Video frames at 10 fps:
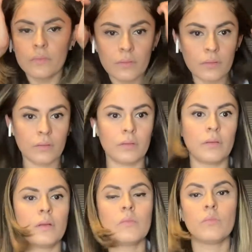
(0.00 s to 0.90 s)

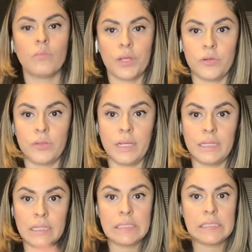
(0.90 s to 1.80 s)
Okay, so
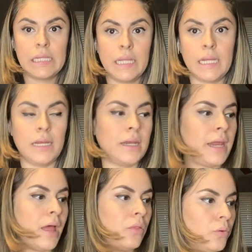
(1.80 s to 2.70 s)
now what am I
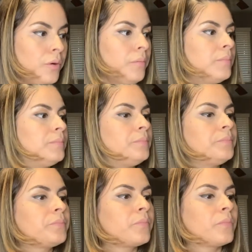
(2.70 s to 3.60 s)
looking for
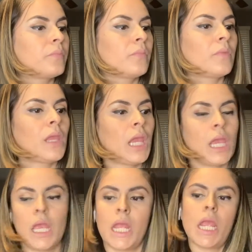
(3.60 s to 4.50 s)
here?
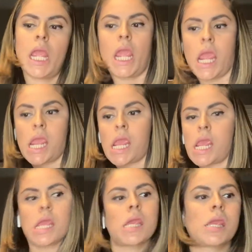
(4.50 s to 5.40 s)
We're going to do the
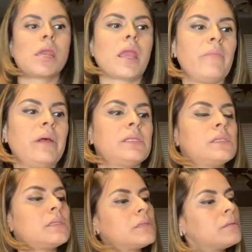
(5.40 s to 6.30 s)
falsies, but
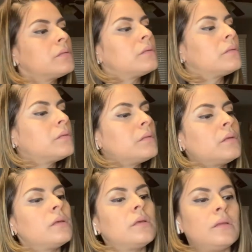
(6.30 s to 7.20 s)
before that, I'm
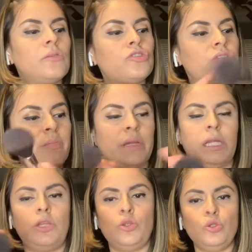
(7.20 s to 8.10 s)
going to add some
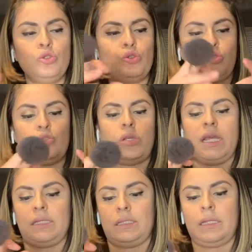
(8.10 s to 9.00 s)
NARS
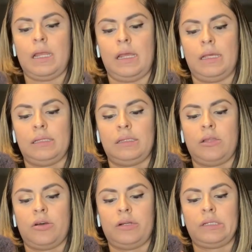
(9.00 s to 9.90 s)
Adoration
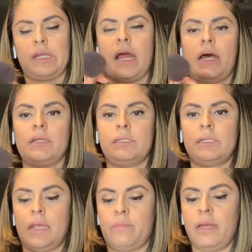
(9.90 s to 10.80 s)
blush.
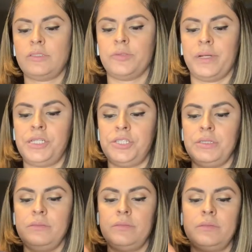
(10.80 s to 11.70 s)
Again,
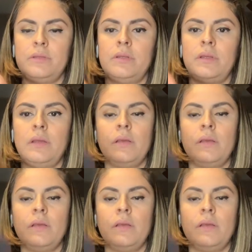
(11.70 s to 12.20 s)
nowadays with the